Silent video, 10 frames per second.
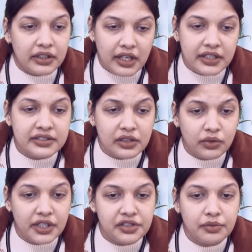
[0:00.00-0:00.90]
In
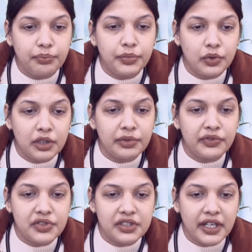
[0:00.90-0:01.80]
circulation, pure
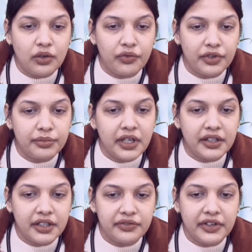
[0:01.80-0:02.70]
perfusion can often be
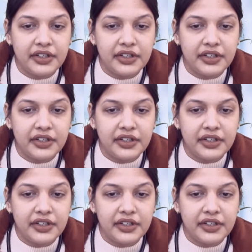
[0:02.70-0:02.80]
identified